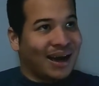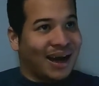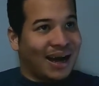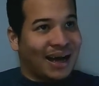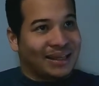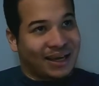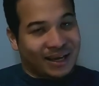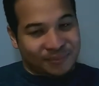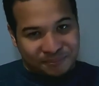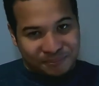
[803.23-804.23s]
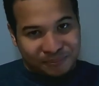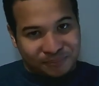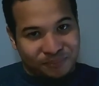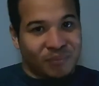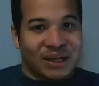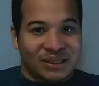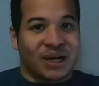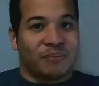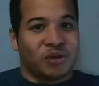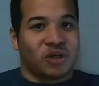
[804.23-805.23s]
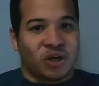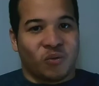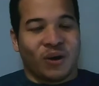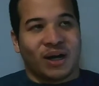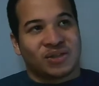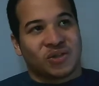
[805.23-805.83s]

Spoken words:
and then makes the computer not work.